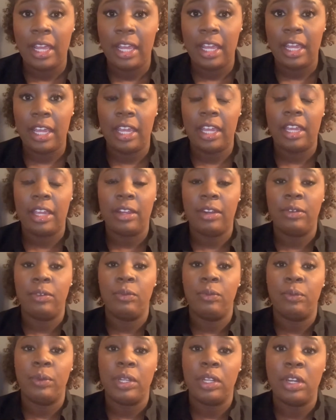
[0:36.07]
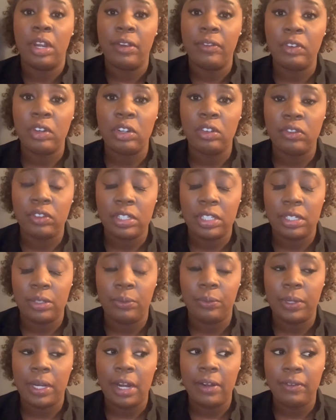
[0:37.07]
And whenever you
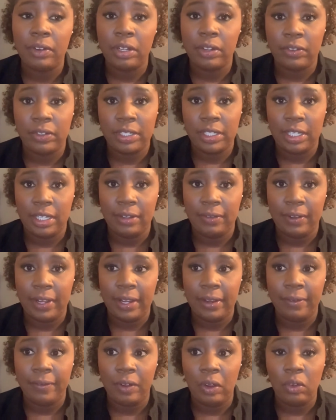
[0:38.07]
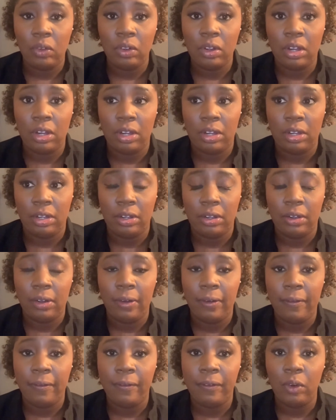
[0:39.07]
receive a phone call
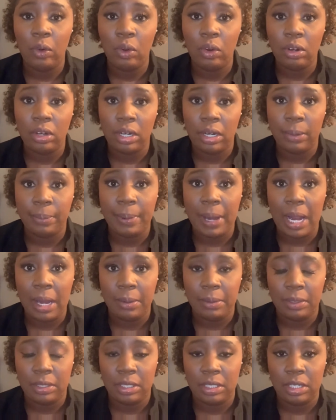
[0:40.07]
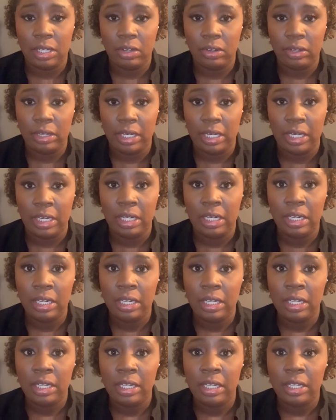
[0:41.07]
for a power attorney
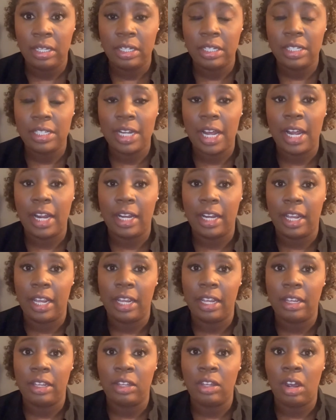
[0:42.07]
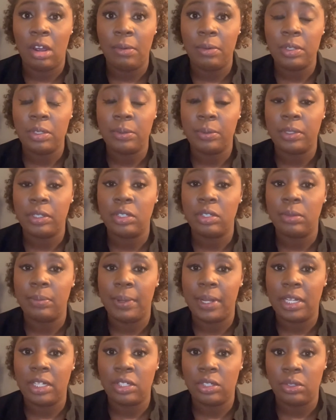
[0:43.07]
signing, you always want to
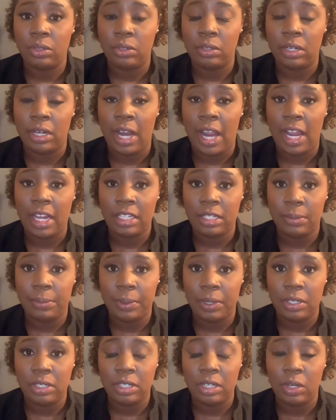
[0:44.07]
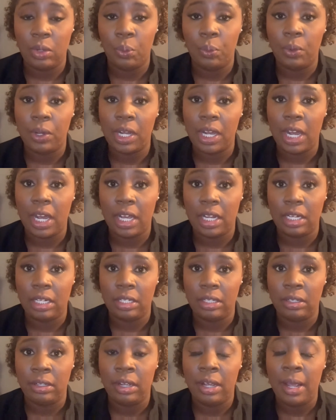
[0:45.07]
make sure, ask the person what kind
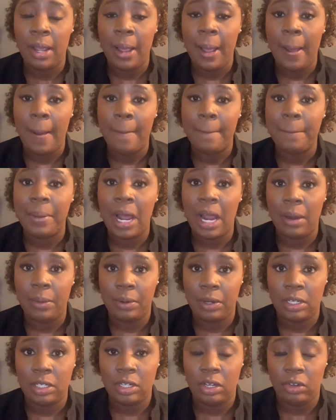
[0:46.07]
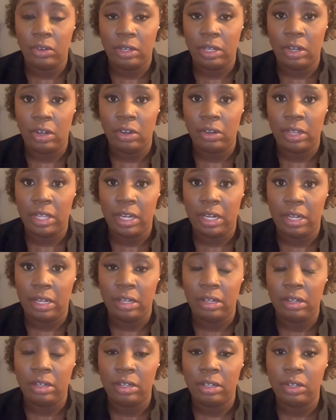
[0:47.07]
of power attorney are they
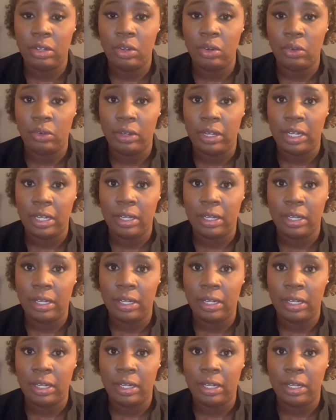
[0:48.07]
doing.